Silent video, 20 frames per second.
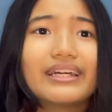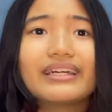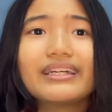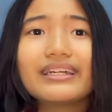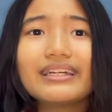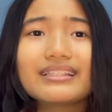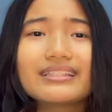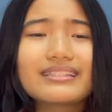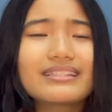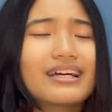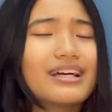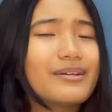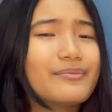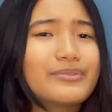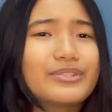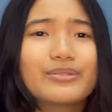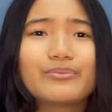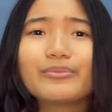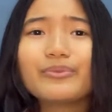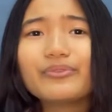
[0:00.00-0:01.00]
It's time
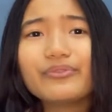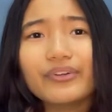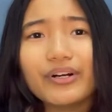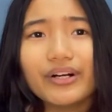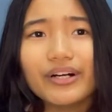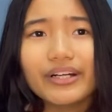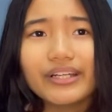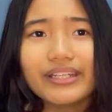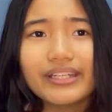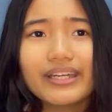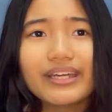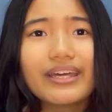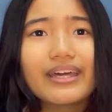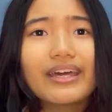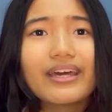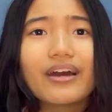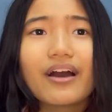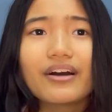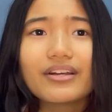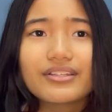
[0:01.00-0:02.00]
to move on,"
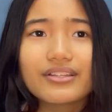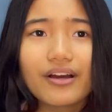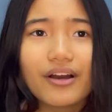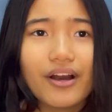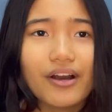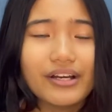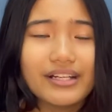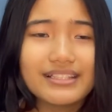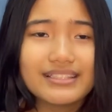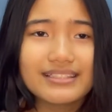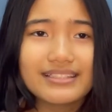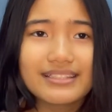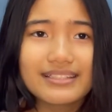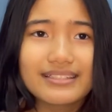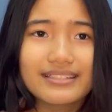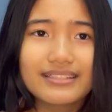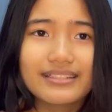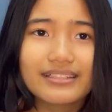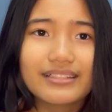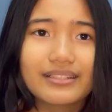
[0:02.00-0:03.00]
Haw
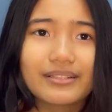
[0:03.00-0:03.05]
insisted.